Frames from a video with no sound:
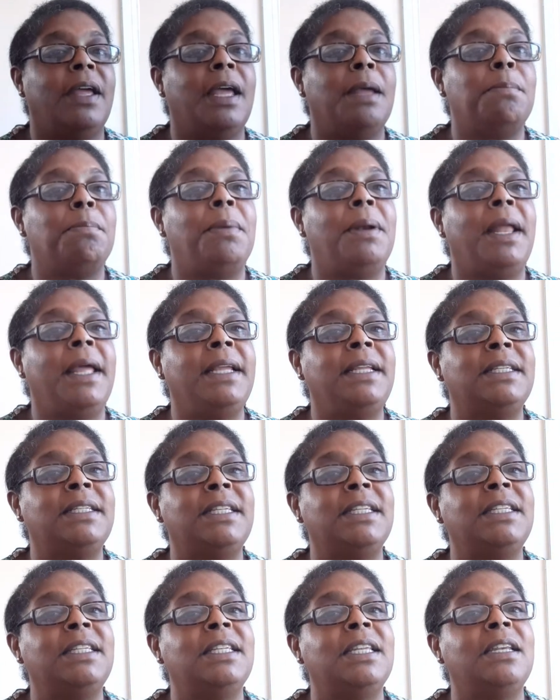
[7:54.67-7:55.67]
and
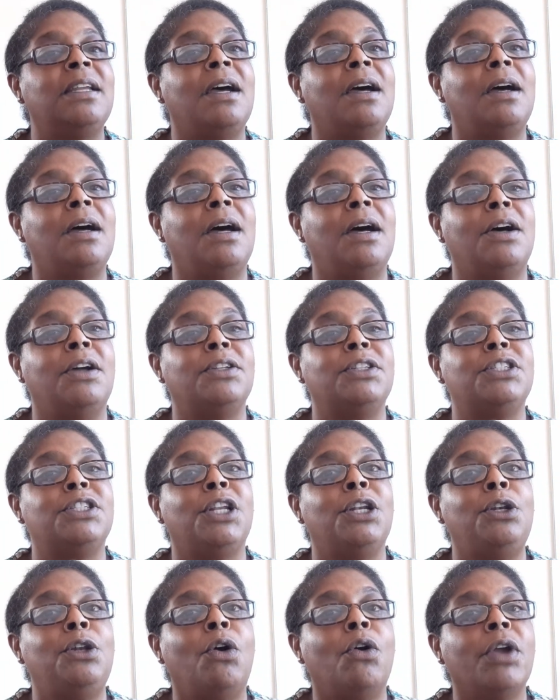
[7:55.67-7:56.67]
places in our hearts
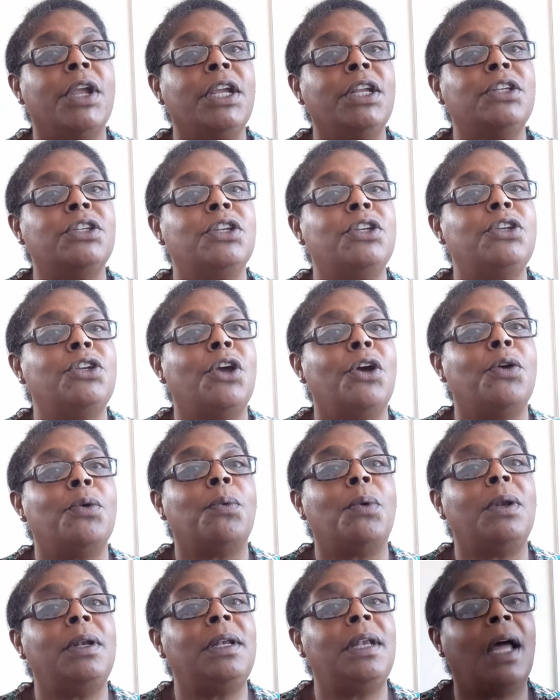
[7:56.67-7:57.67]
the longing to know
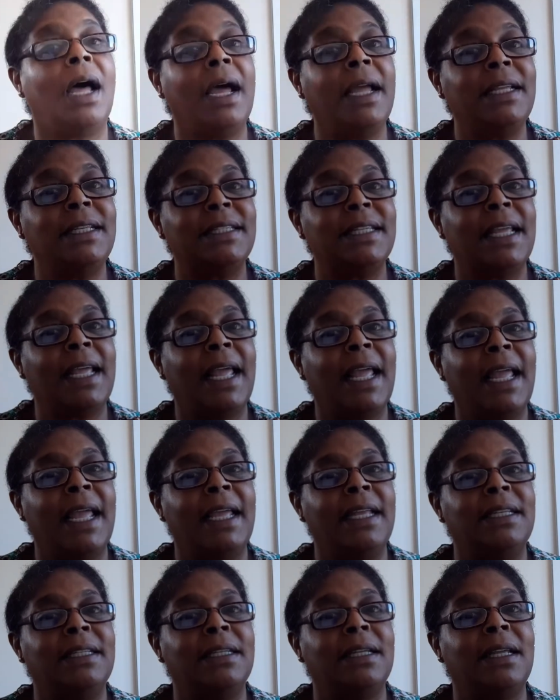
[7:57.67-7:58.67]
what lies
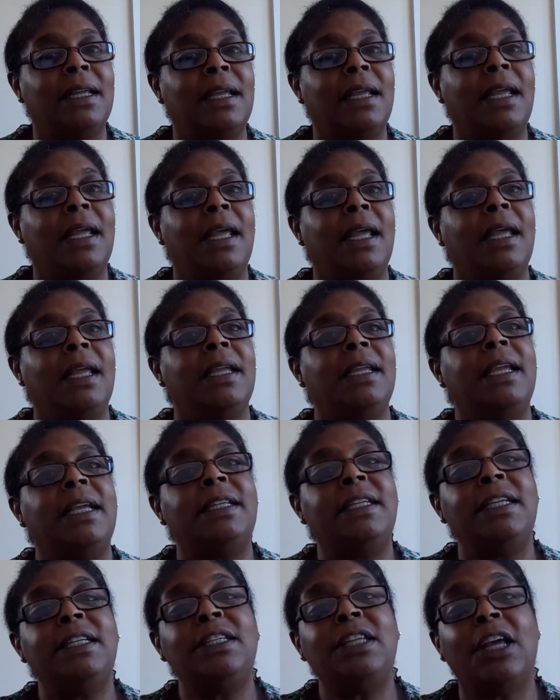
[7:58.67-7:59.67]
ahead,
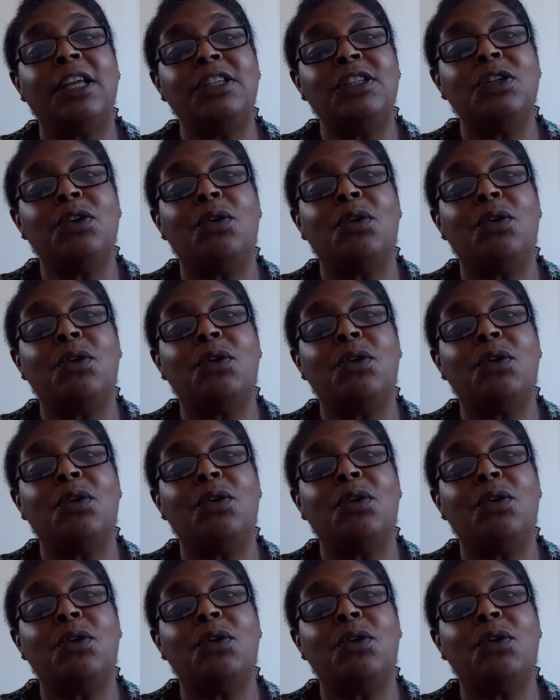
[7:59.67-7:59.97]
yet he does